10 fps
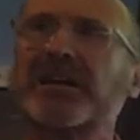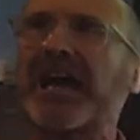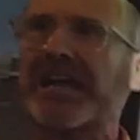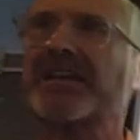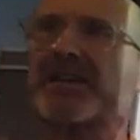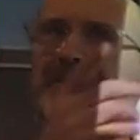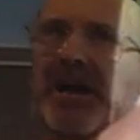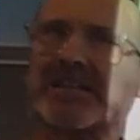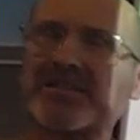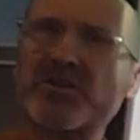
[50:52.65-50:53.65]
And in
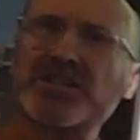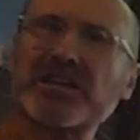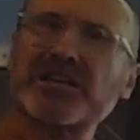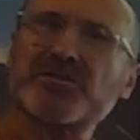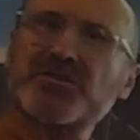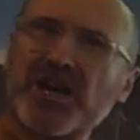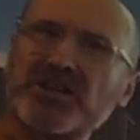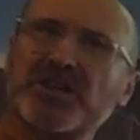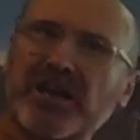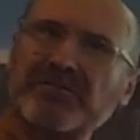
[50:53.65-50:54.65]
fact, there is an
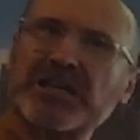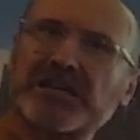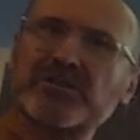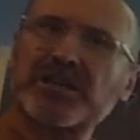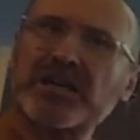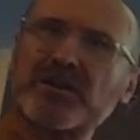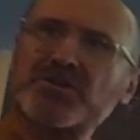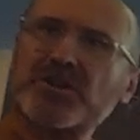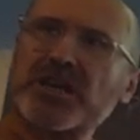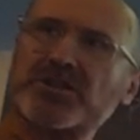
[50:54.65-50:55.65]
illustration. I've included
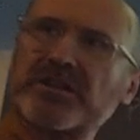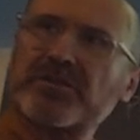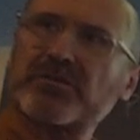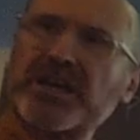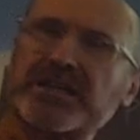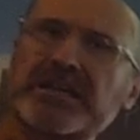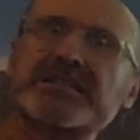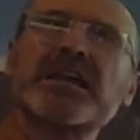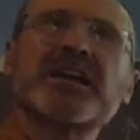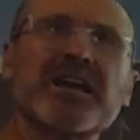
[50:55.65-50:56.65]
illustration in the
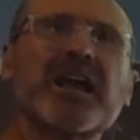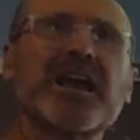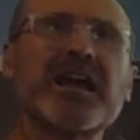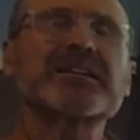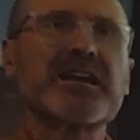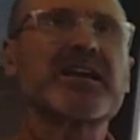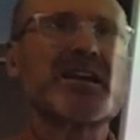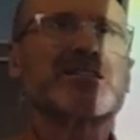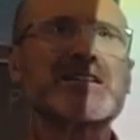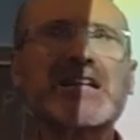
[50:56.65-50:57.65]
readings. And
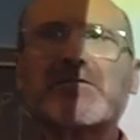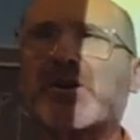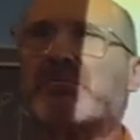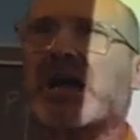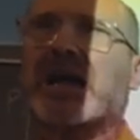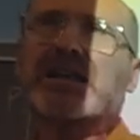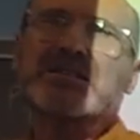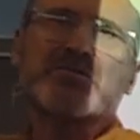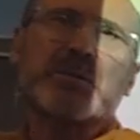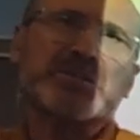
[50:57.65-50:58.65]
the delivery man
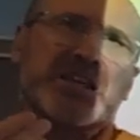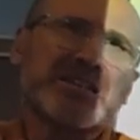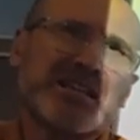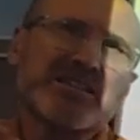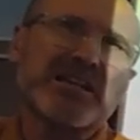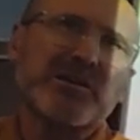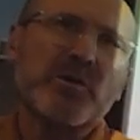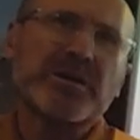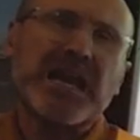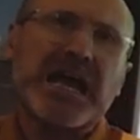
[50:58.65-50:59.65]
is represented as a
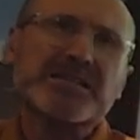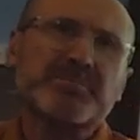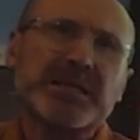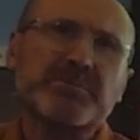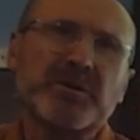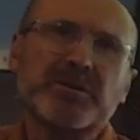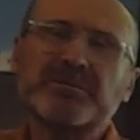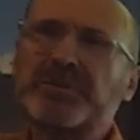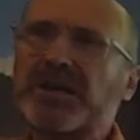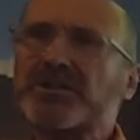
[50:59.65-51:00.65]
low-class people
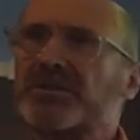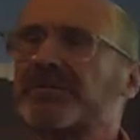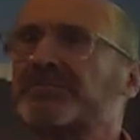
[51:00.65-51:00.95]
person.